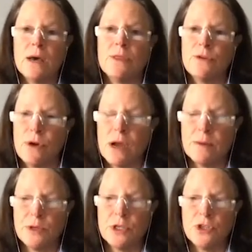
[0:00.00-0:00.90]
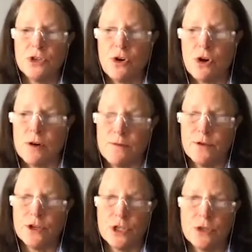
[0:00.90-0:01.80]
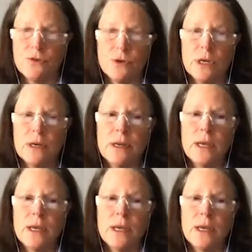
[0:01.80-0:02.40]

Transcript: other options are for children